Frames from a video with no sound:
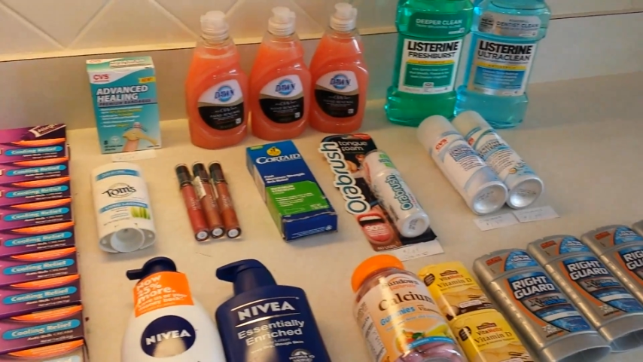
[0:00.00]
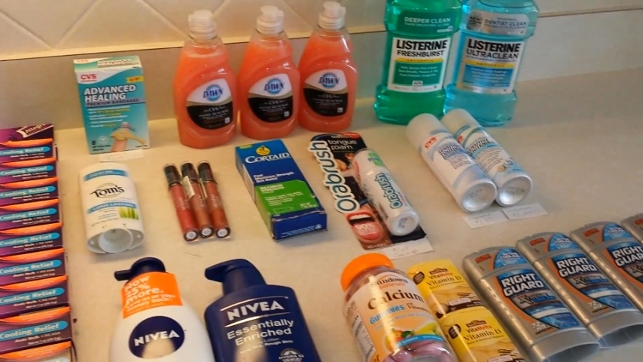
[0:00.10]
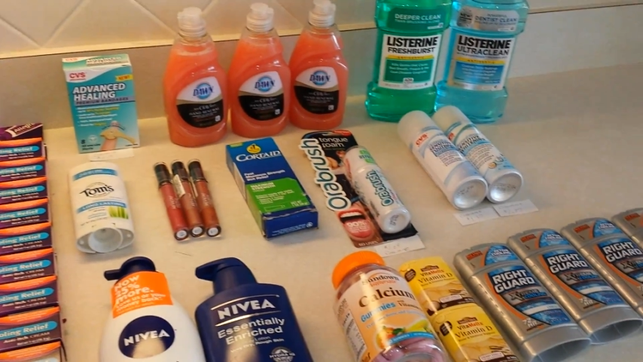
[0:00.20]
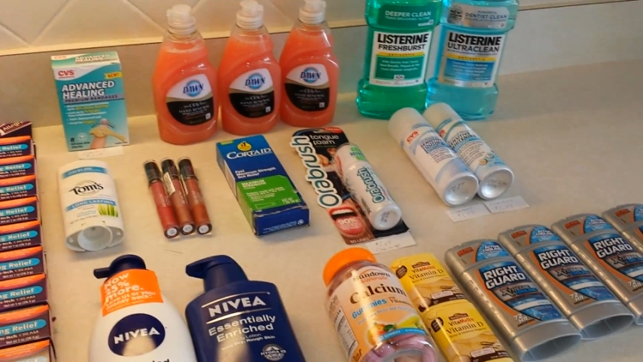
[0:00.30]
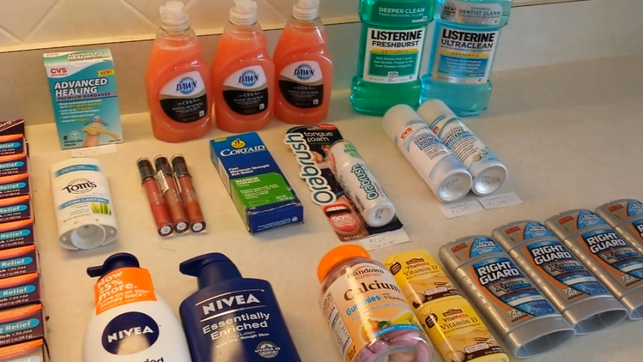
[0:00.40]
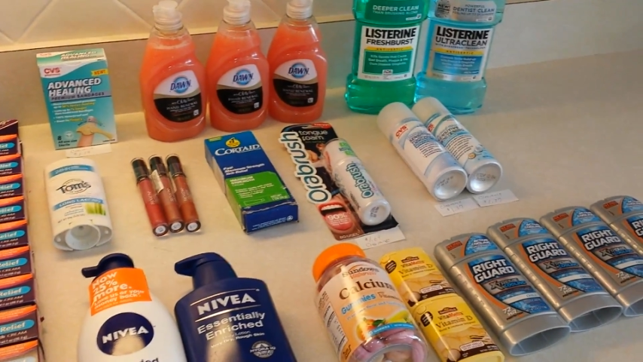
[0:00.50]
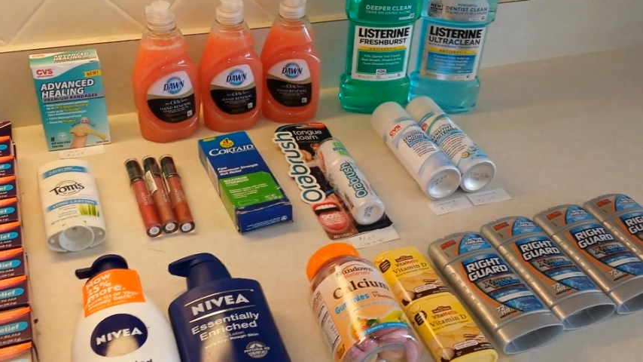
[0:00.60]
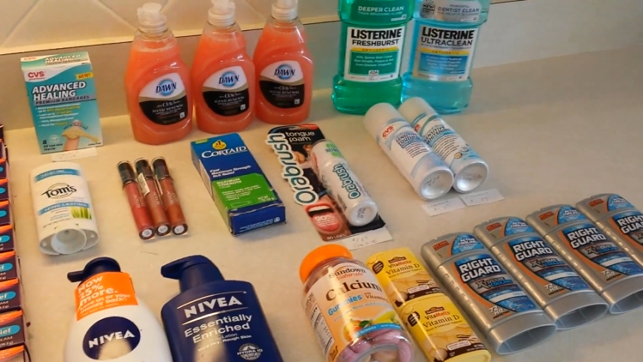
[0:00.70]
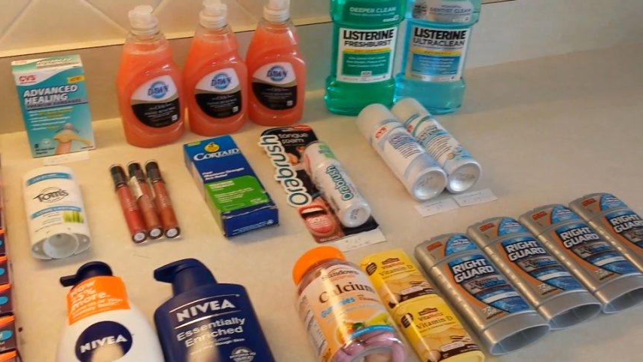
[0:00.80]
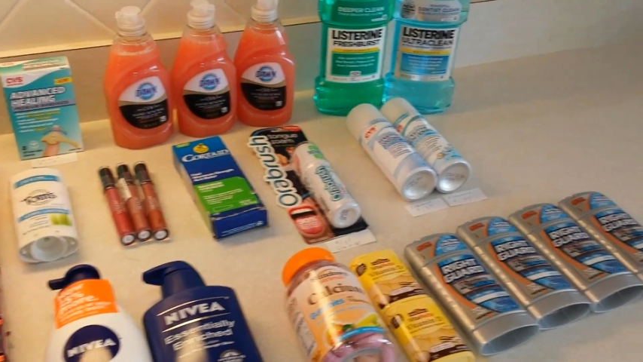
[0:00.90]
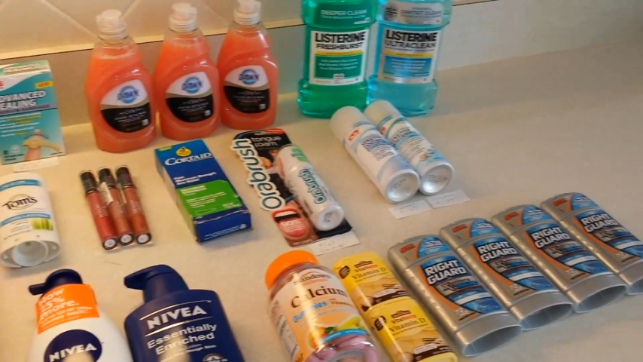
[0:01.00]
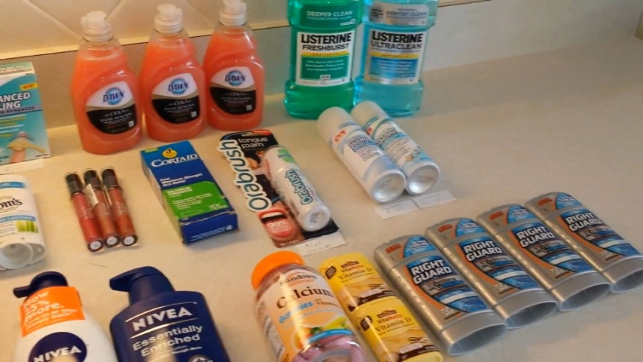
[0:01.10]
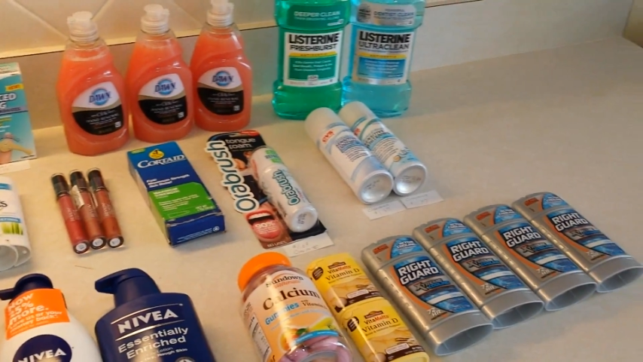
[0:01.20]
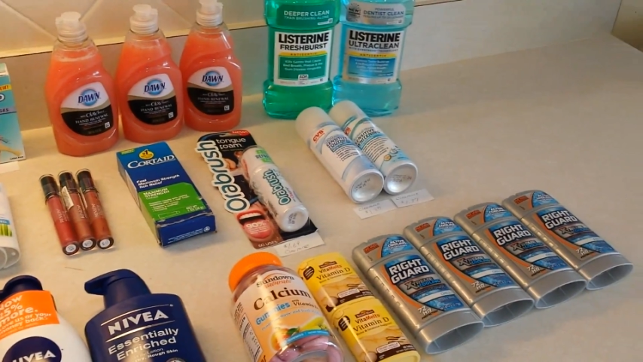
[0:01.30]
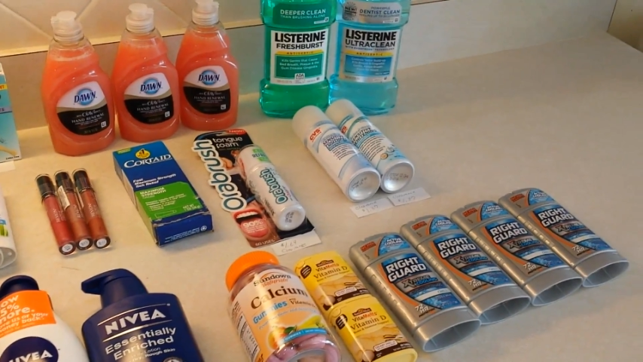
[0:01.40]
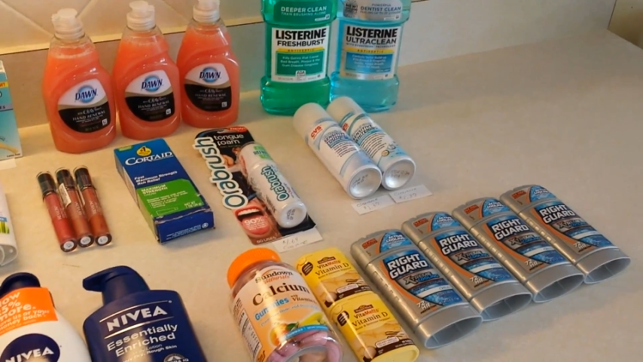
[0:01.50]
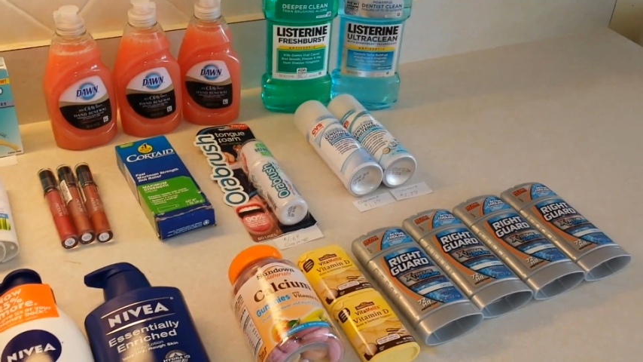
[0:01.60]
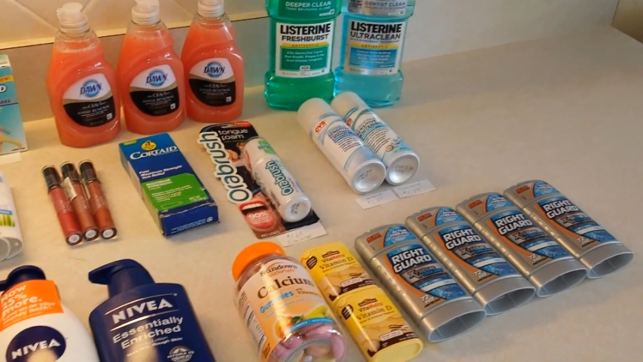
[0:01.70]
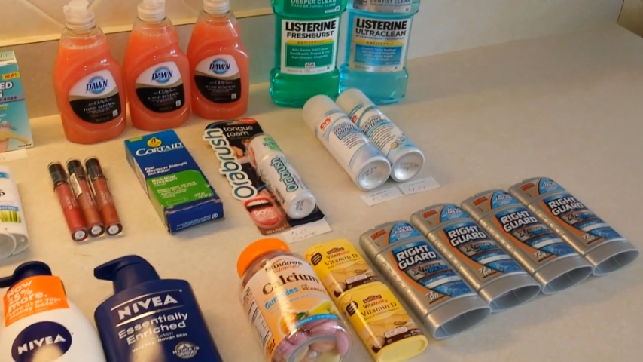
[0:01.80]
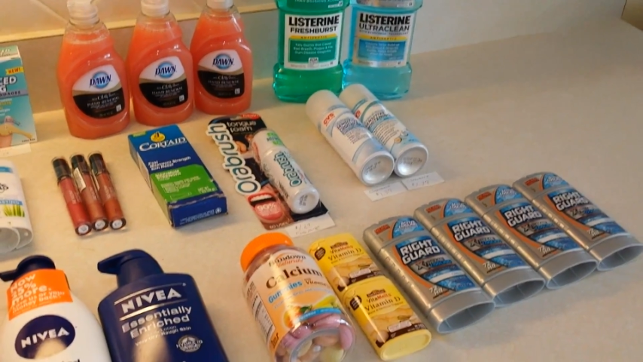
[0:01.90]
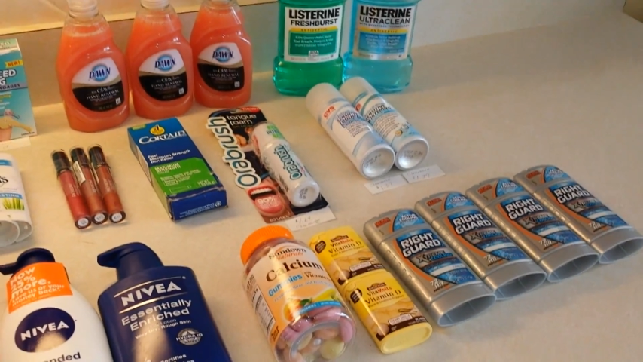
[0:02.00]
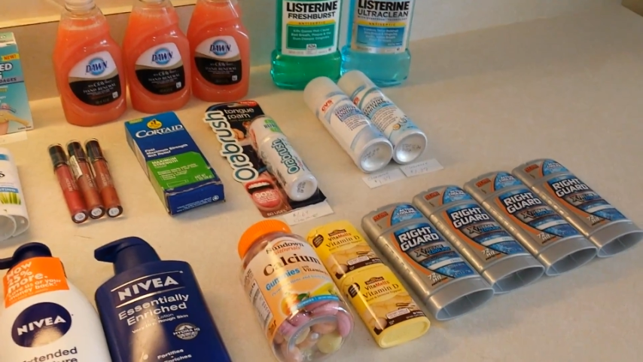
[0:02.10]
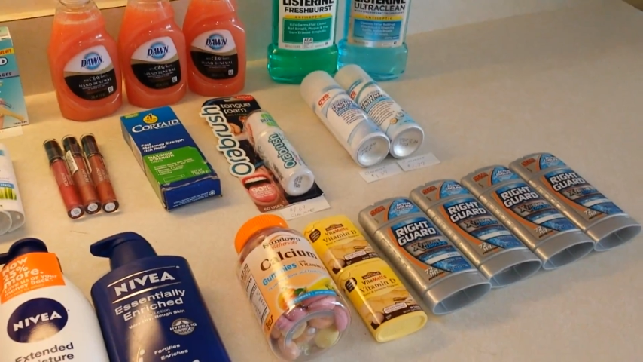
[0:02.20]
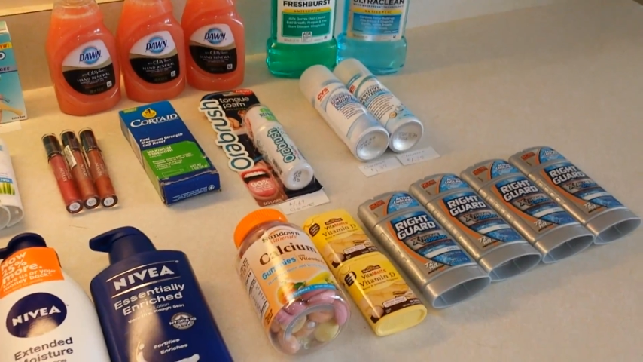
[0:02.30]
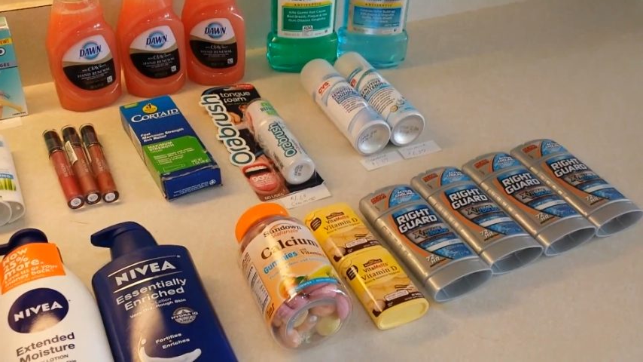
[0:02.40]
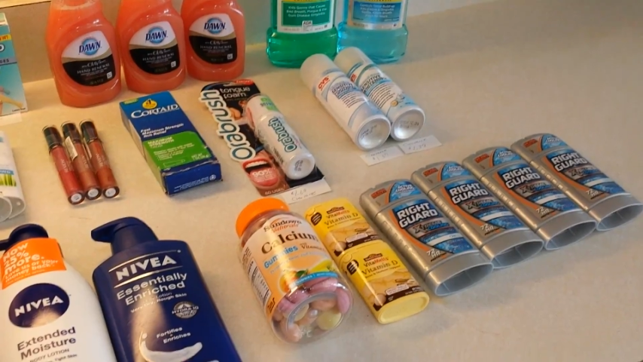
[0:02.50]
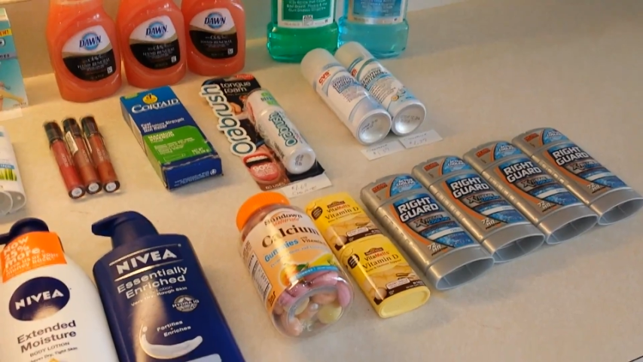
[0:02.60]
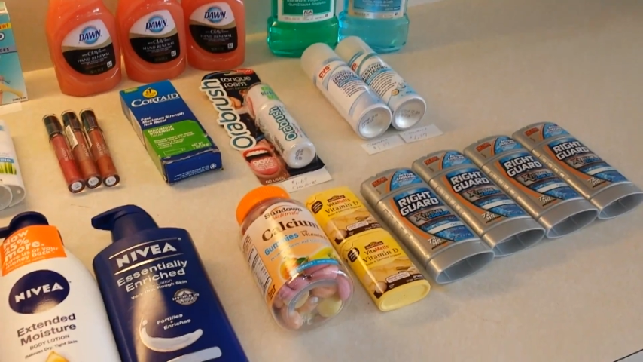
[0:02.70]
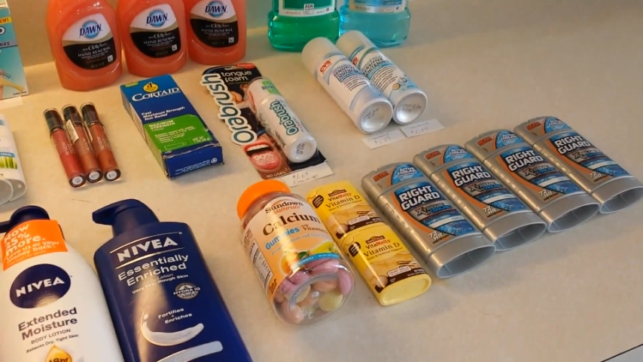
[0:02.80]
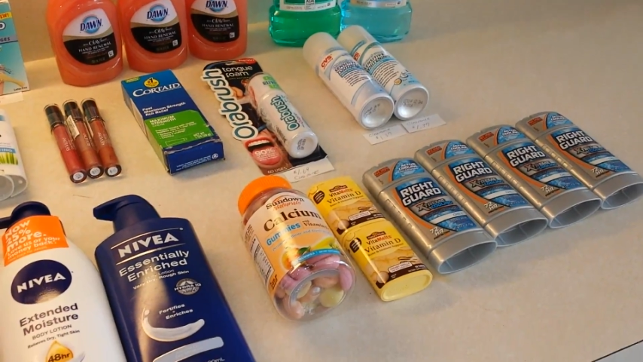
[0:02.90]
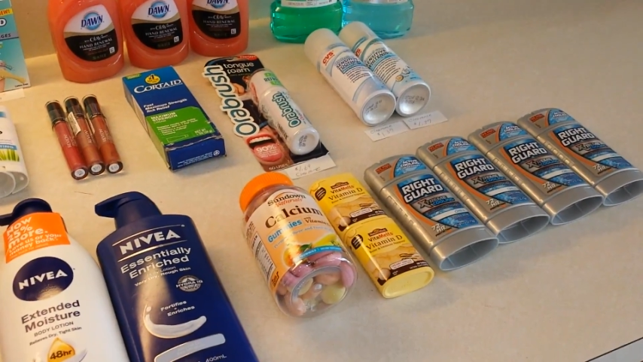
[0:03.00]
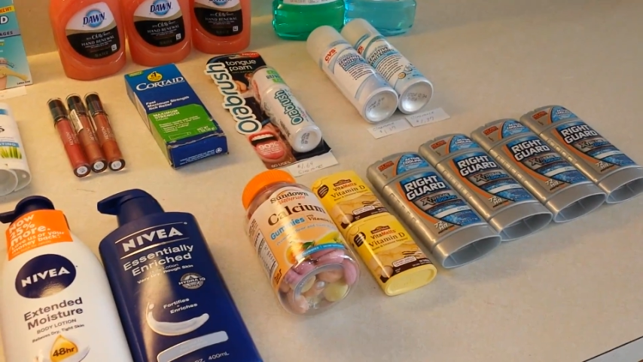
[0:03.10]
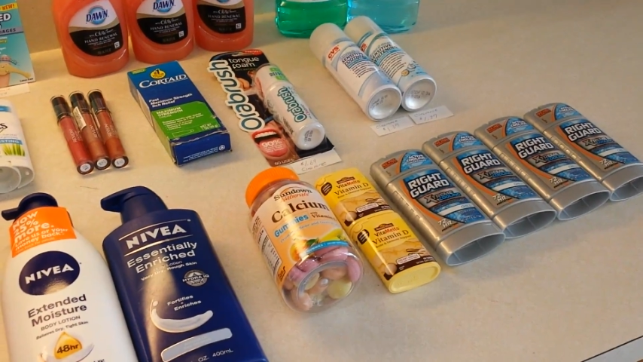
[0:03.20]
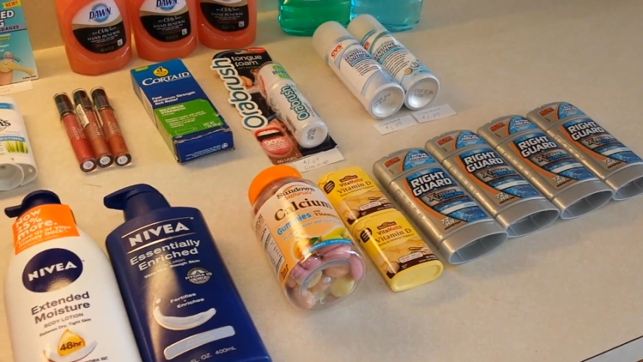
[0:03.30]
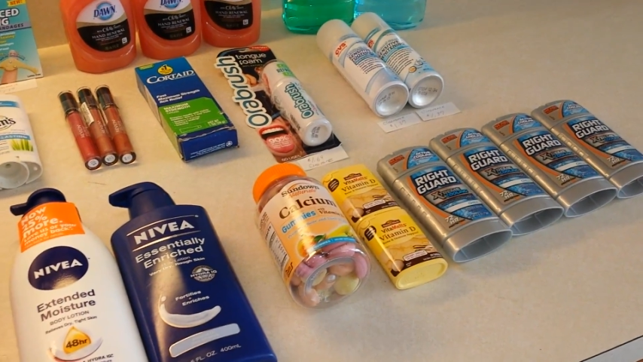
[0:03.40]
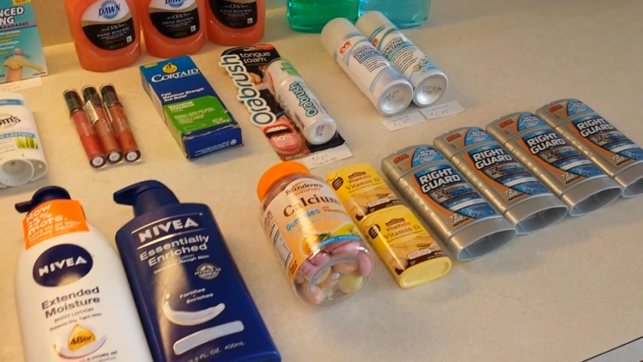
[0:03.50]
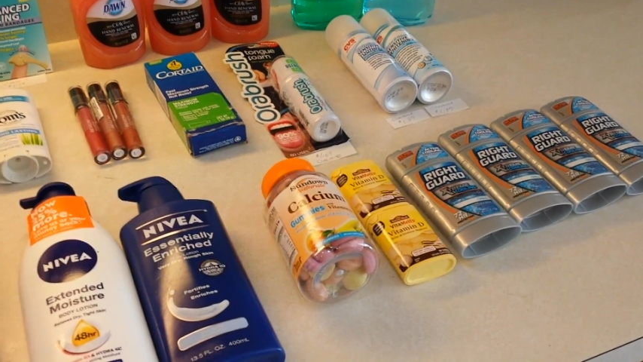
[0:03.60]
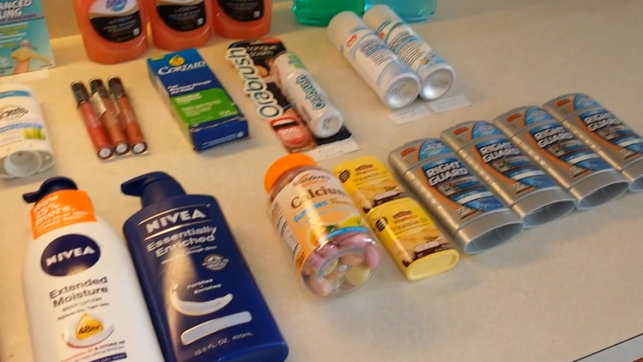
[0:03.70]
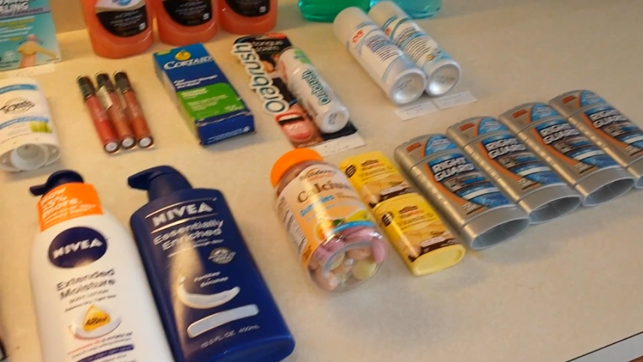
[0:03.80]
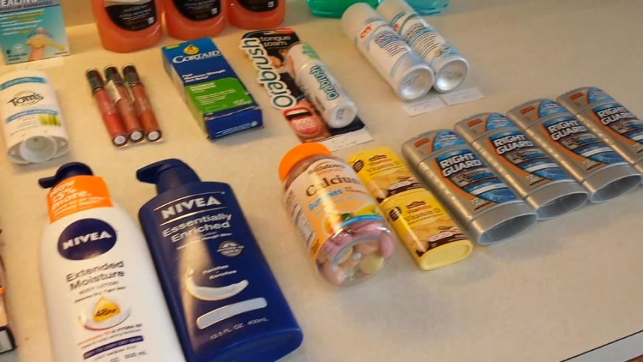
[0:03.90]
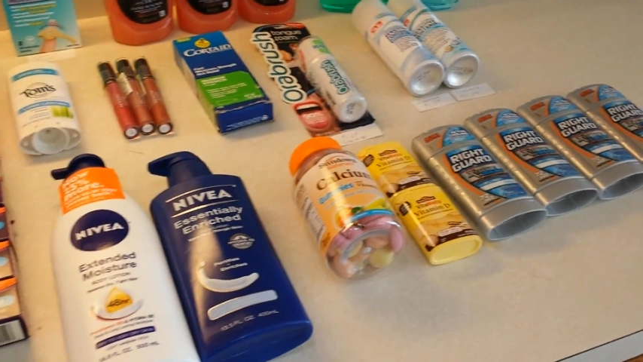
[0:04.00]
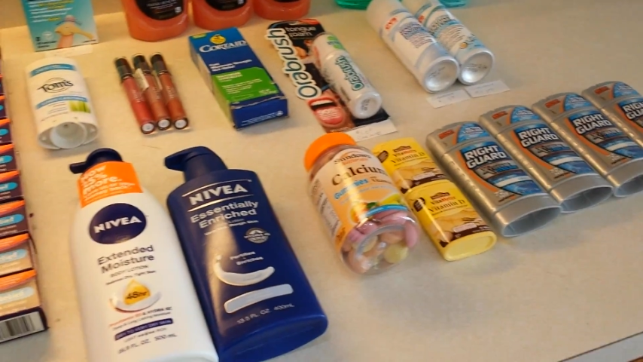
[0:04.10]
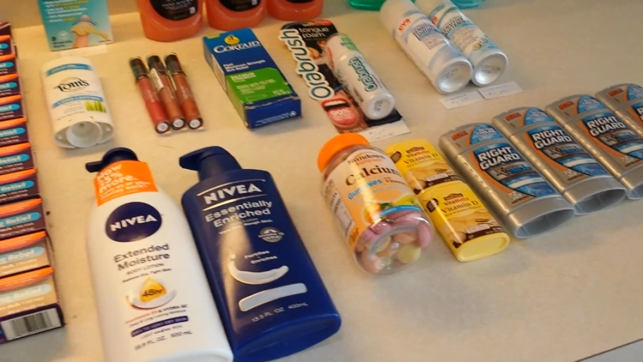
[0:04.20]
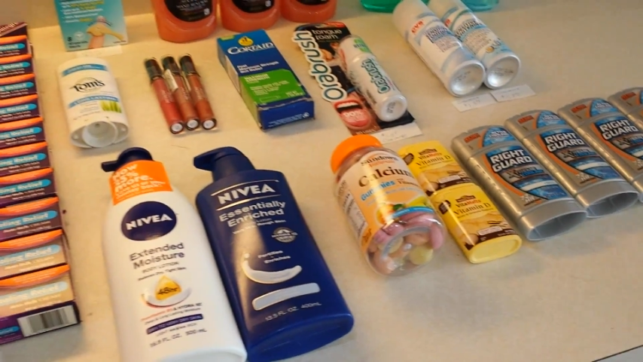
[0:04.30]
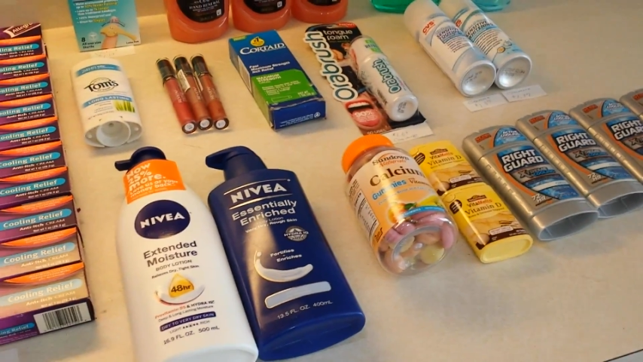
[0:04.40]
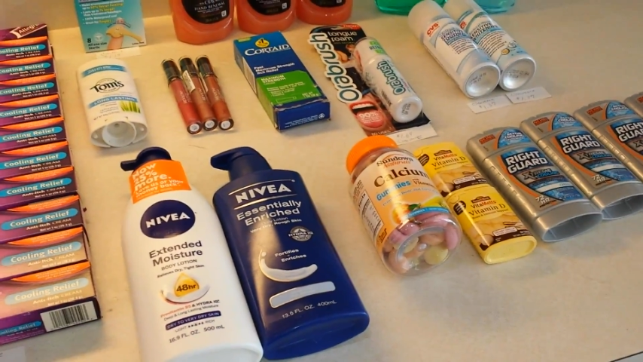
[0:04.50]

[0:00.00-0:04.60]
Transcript: Nobody's mouth can be seen.